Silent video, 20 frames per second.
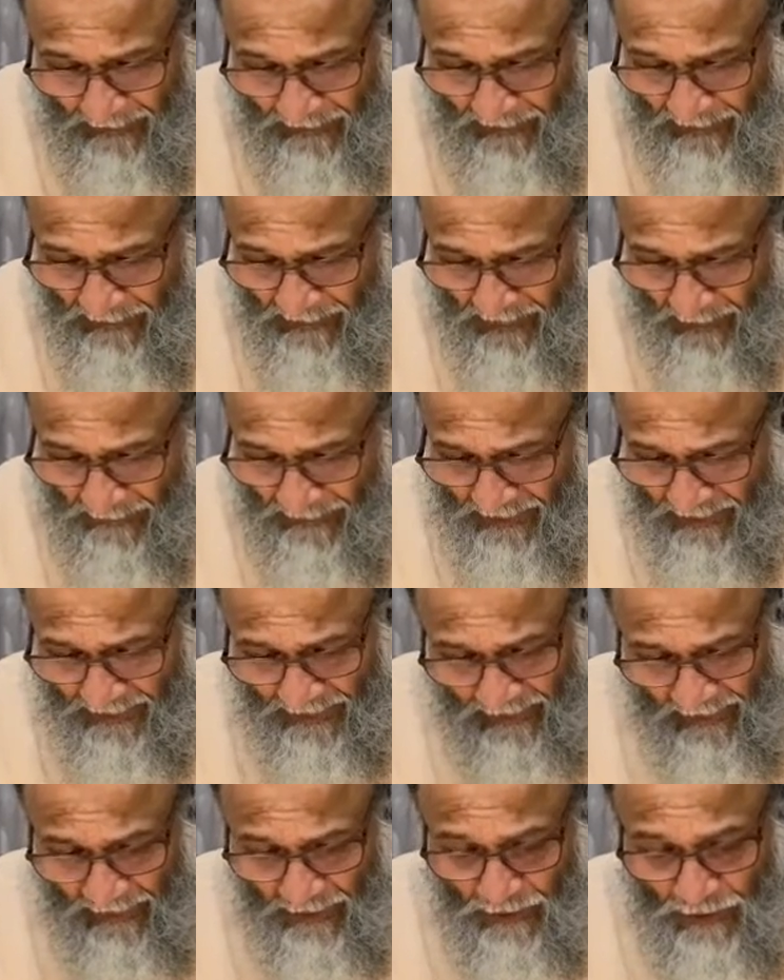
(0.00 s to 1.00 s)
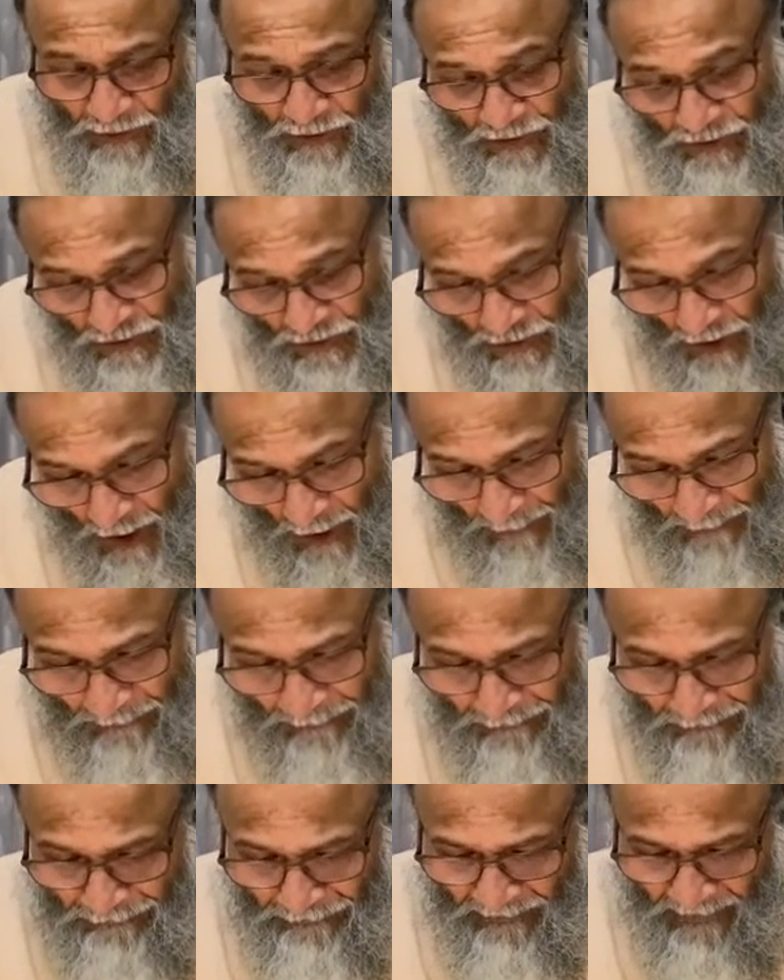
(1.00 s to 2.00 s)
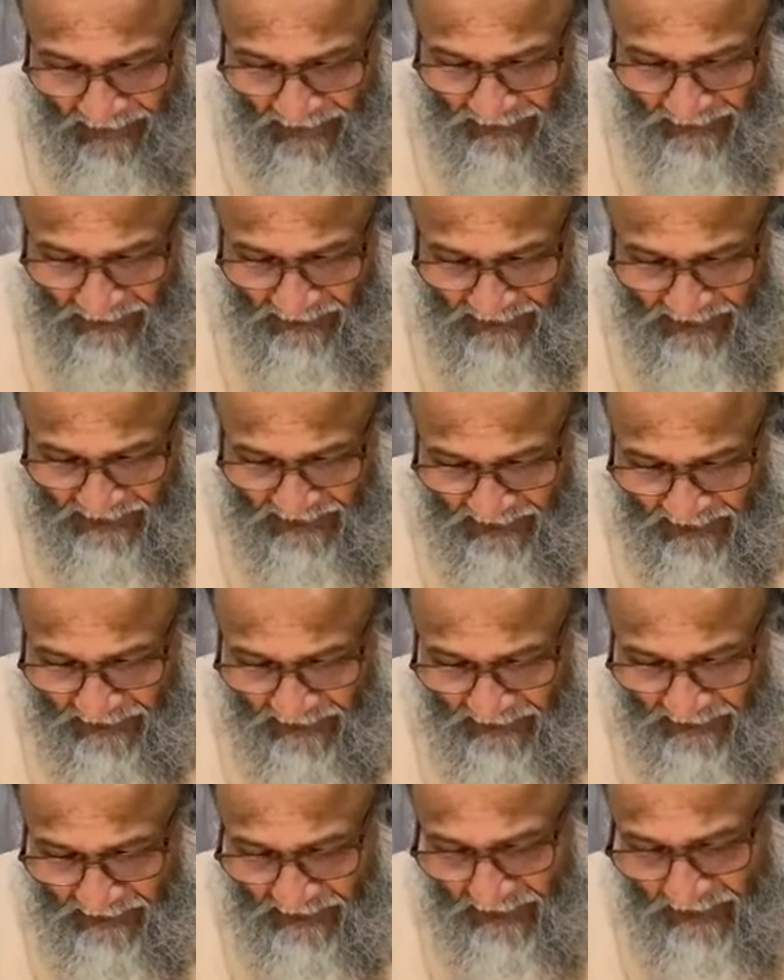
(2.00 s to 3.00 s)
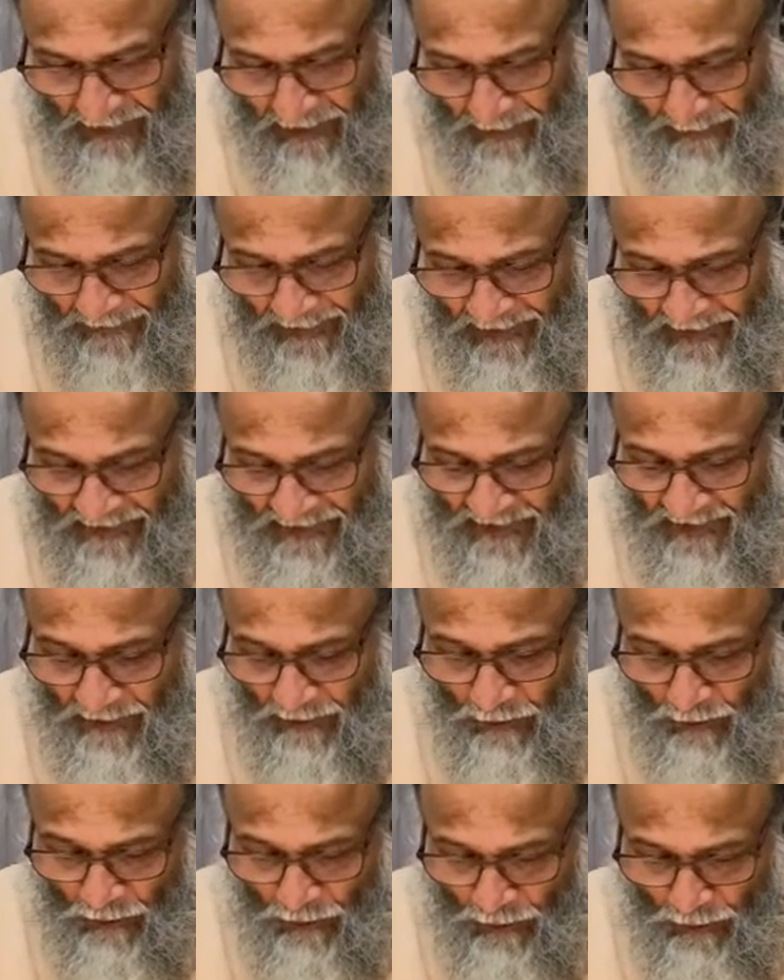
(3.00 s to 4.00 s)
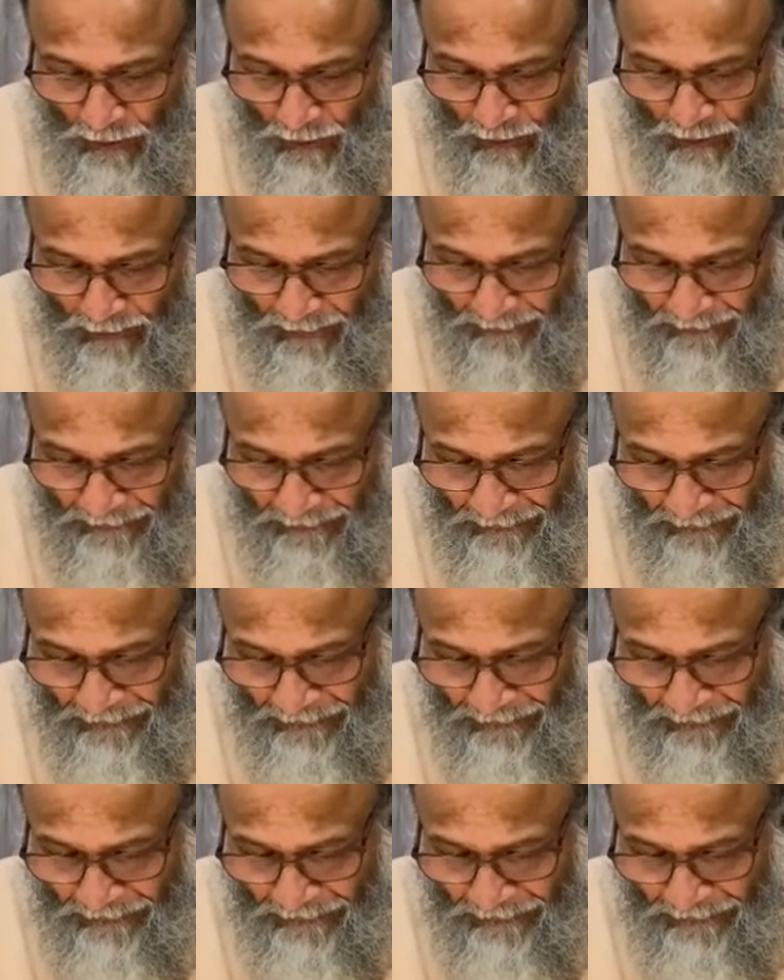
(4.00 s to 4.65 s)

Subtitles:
in the mirror stop, and the seer then remains alone.